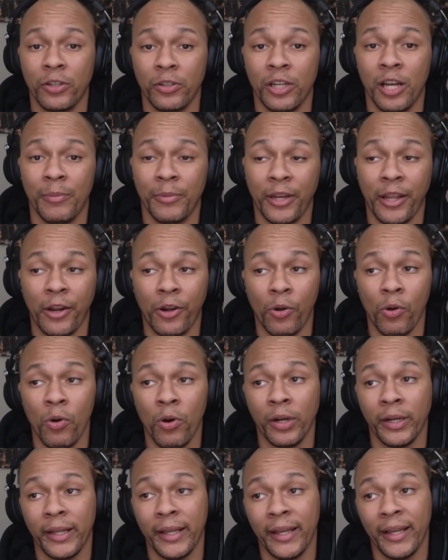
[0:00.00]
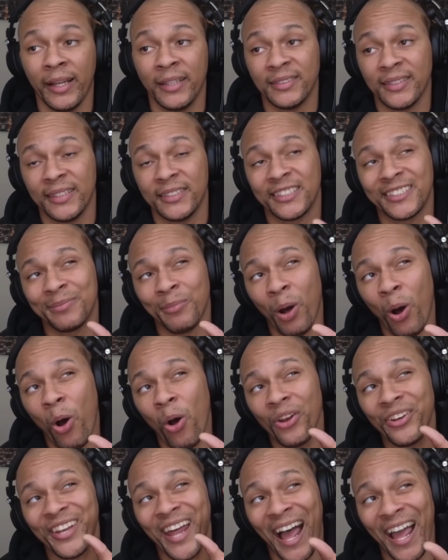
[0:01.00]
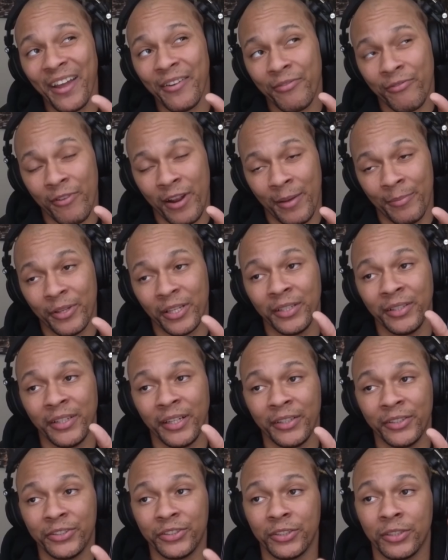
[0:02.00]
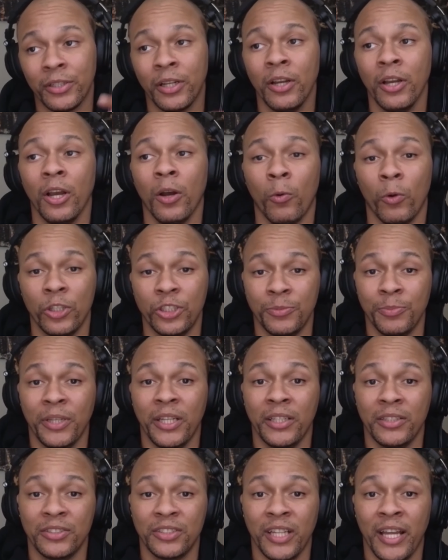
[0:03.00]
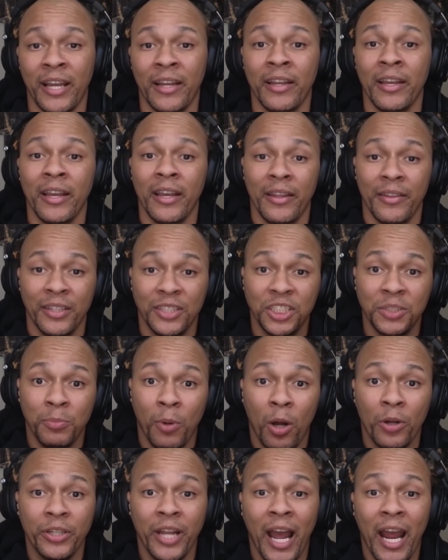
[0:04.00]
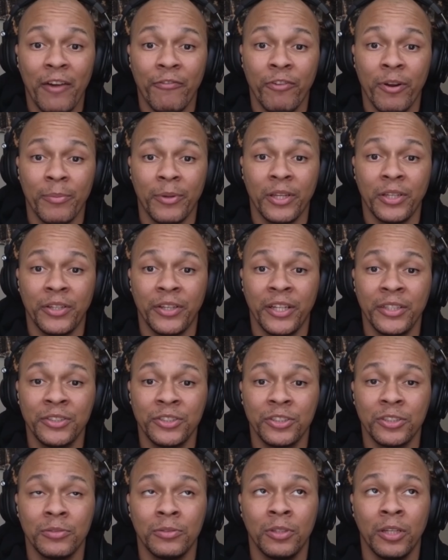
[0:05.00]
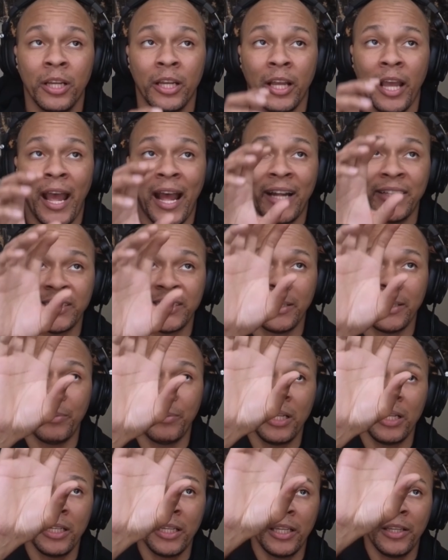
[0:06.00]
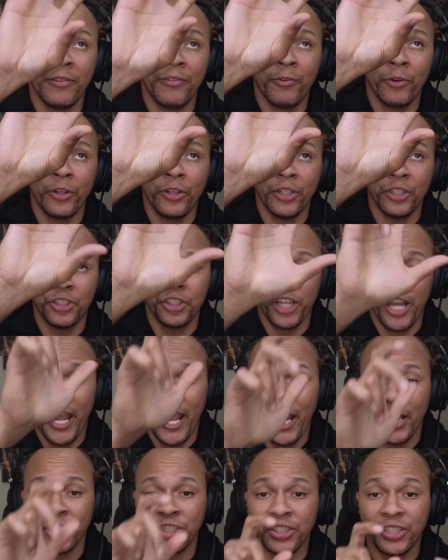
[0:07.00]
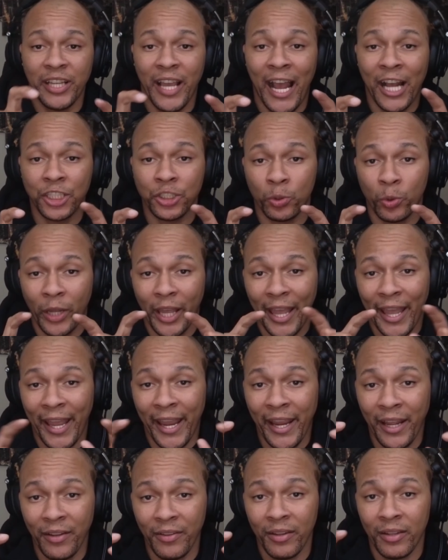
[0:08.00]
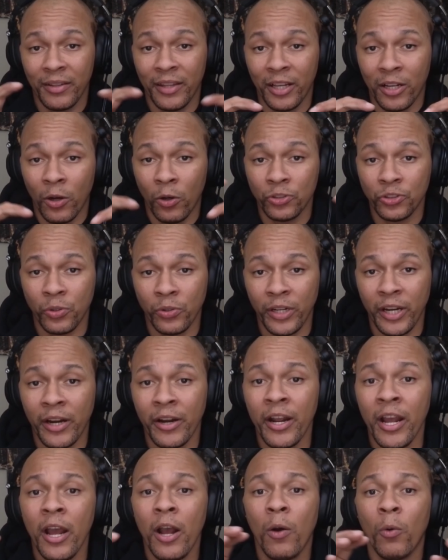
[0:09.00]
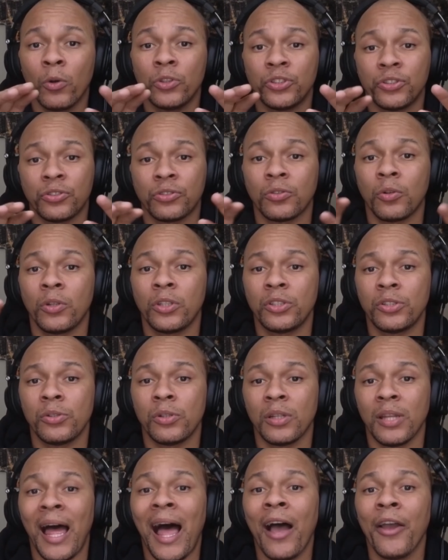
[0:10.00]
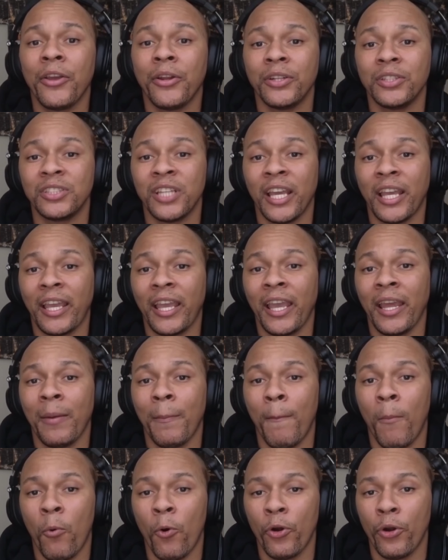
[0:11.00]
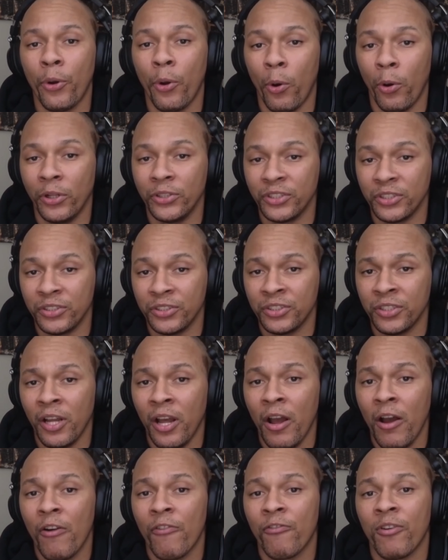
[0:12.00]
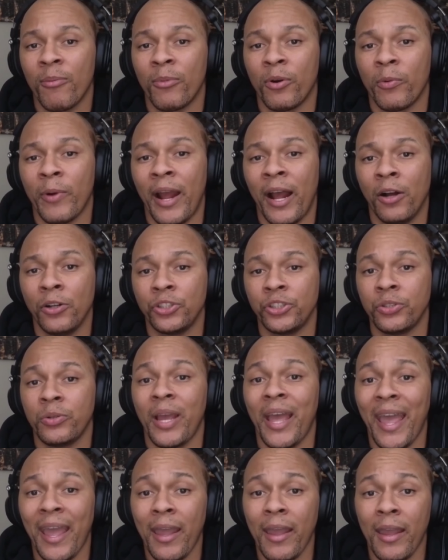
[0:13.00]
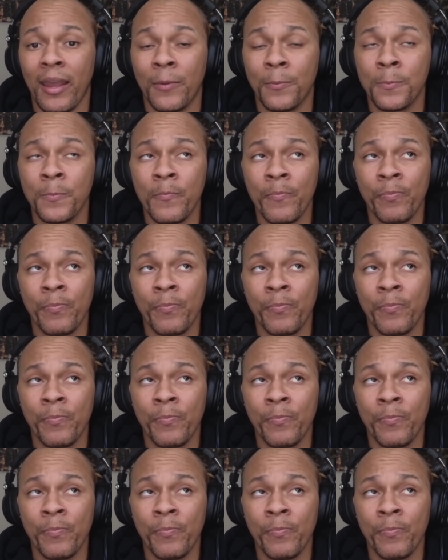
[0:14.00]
coming in on is a small diaphragm condenser, which means that this small diaphragm condenser has the ability for you to change the actual head that goes on there, which is going to allow you to take in more noises from around you. And